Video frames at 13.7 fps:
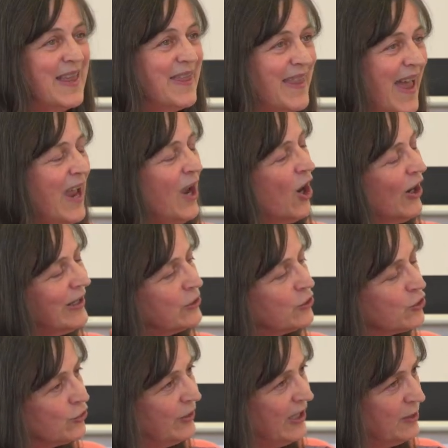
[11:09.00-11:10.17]
And they are
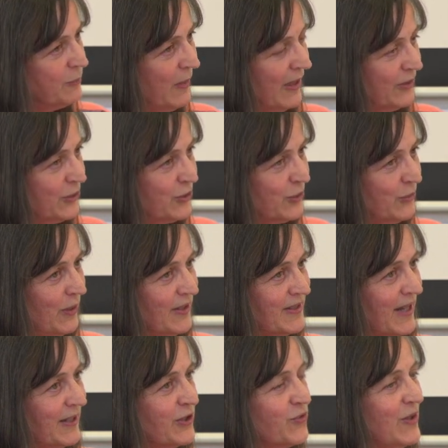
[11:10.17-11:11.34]
intrigued by the doulas.
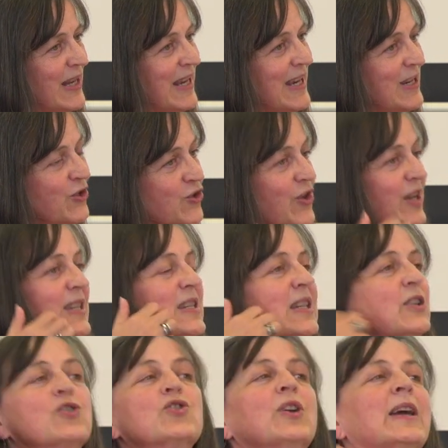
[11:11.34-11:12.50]
And it's really
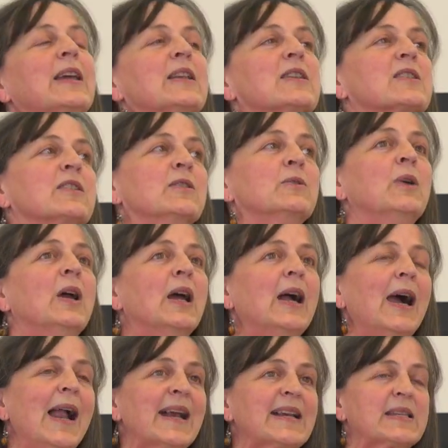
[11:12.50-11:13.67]
interesting trying to
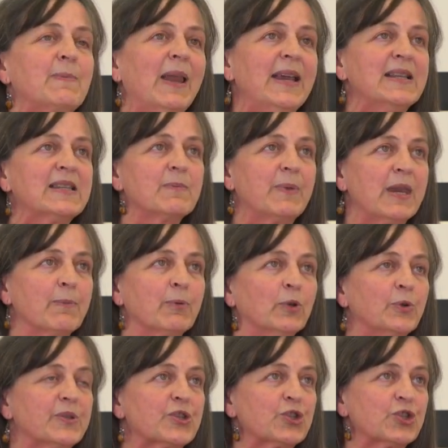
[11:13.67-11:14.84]
explain to people
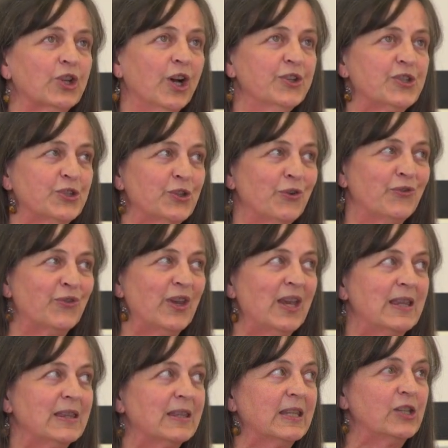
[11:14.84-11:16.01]
who started off
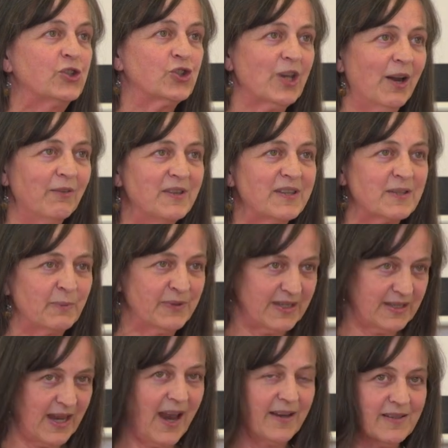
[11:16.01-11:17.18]
in the charitable
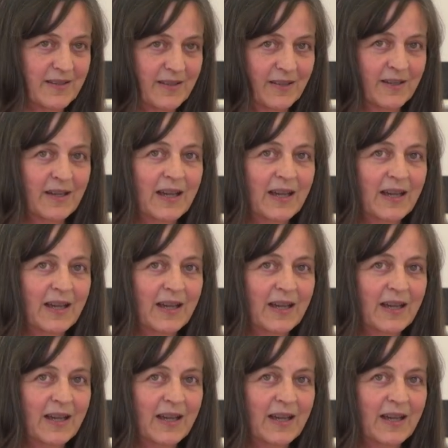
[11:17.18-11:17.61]
sector